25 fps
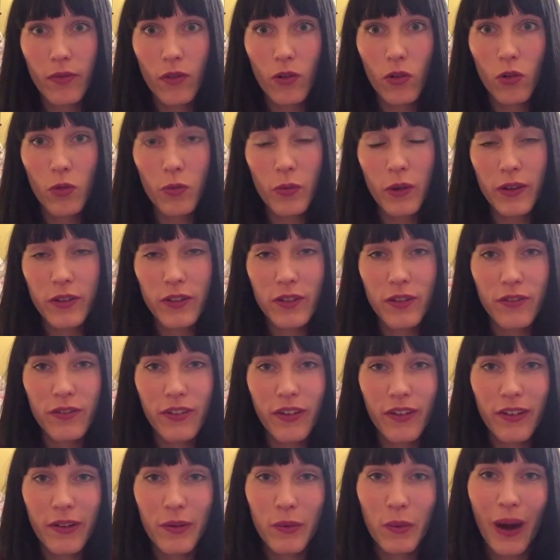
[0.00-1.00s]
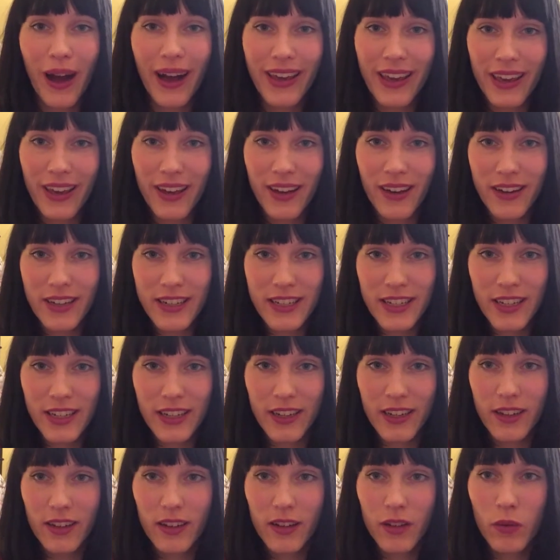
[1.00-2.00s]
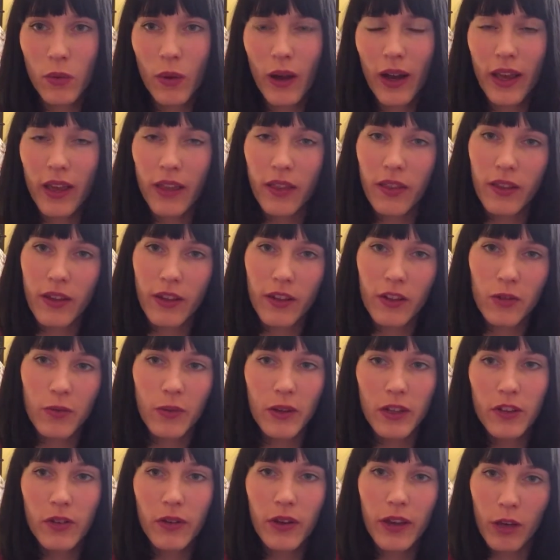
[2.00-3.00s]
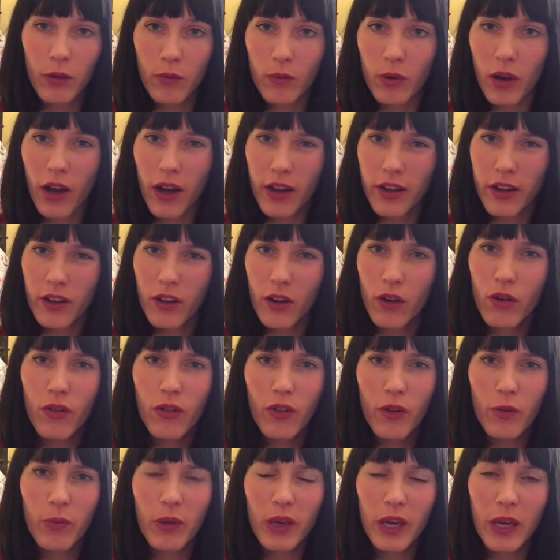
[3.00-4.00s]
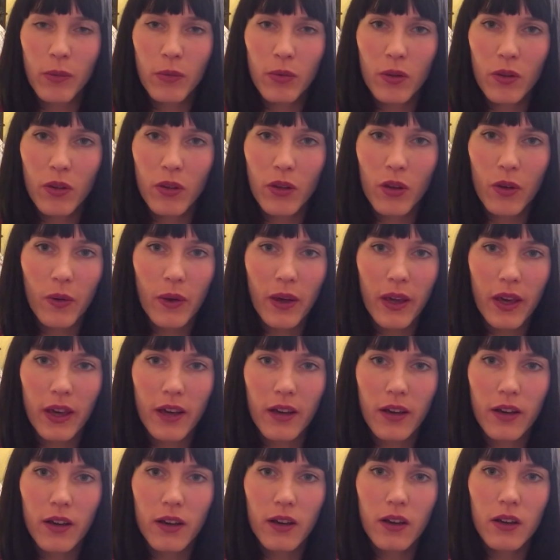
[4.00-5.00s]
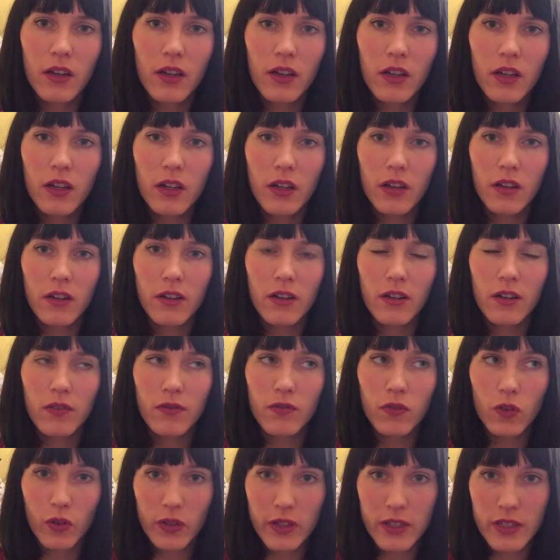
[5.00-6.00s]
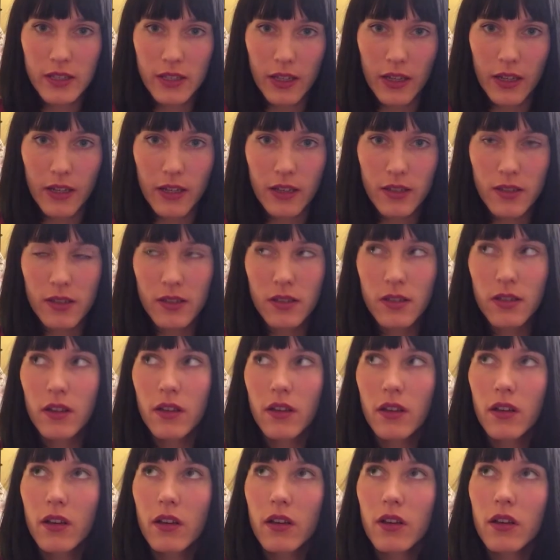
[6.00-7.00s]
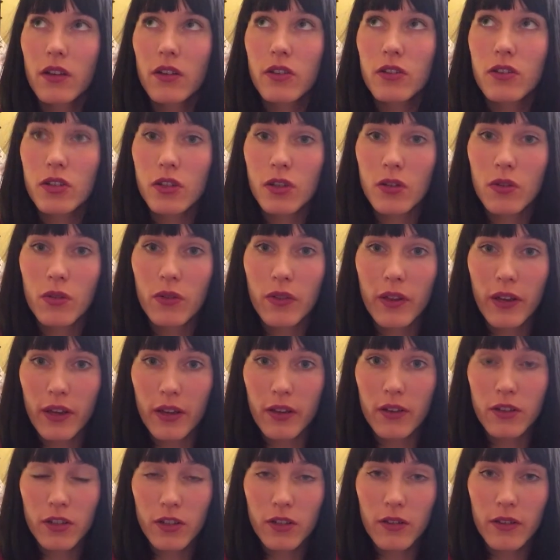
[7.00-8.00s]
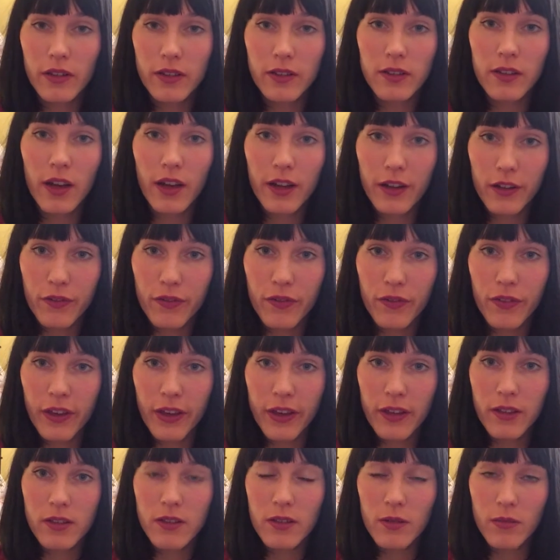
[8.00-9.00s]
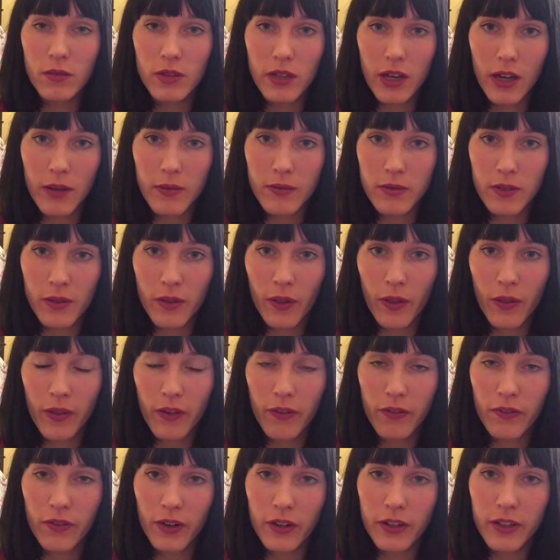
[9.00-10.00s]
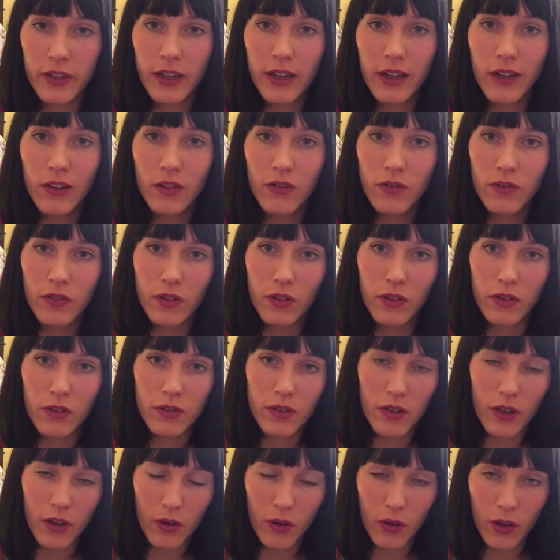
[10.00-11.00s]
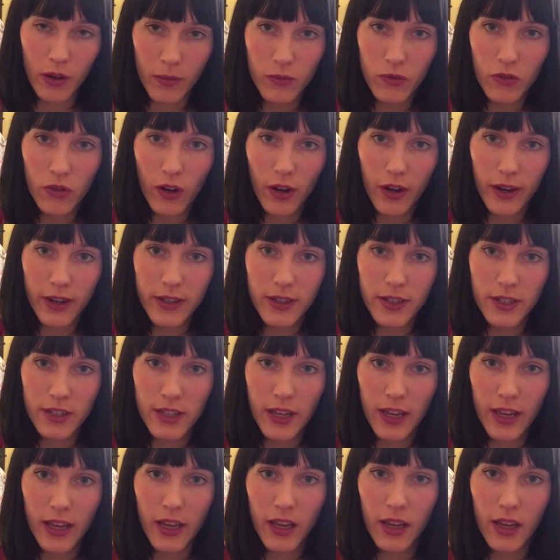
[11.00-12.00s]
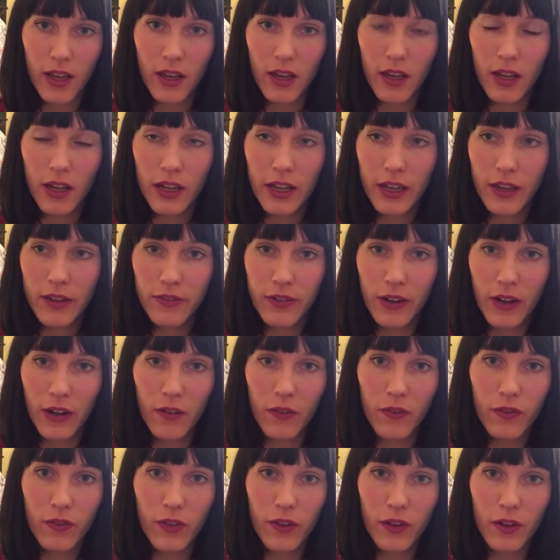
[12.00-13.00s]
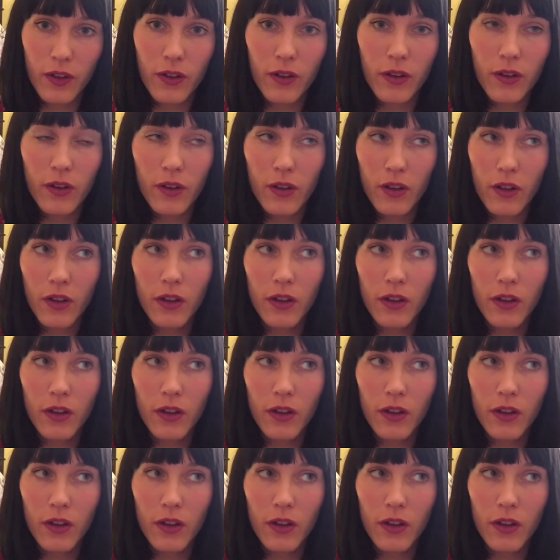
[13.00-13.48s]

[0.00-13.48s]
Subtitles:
almost a very wacky idea, a wacky thing to be doing, but I know that people who hear voices do this kind of thing sometimes, and that they find it helpful. So I'm trying to take a leaf out of the